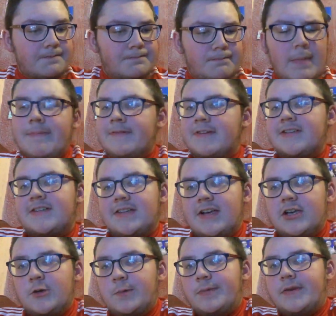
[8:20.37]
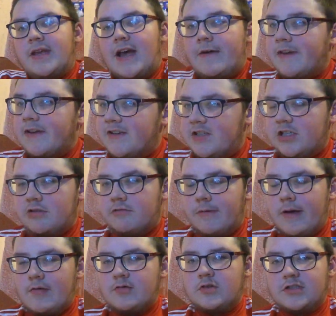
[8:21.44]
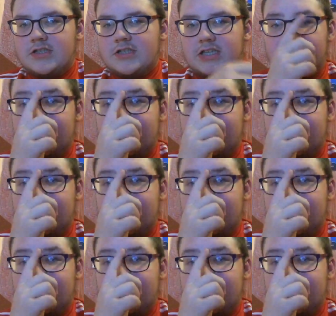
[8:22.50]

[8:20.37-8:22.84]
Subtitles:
My predicted lineup, yeah, I think Sergio Romero's going to start.